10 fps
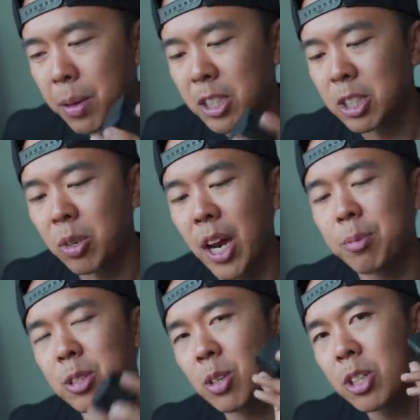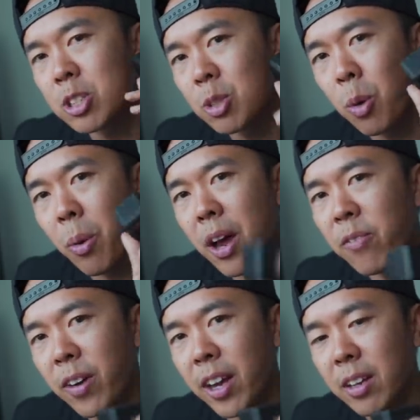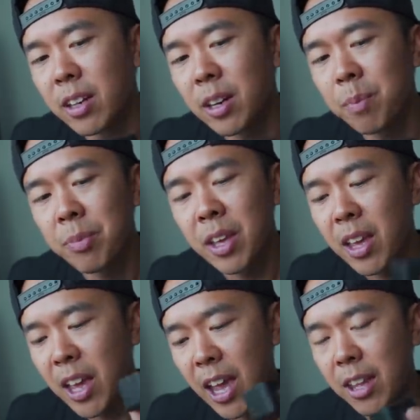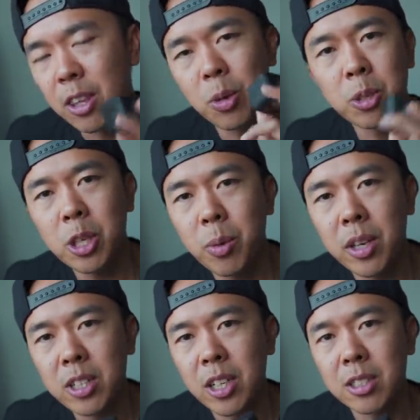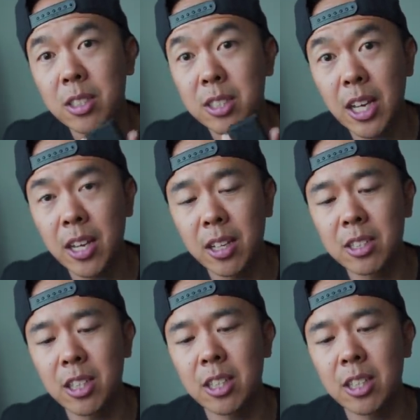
biggest gripe. So there is no Wi-Fi on here. And the only way to change the settings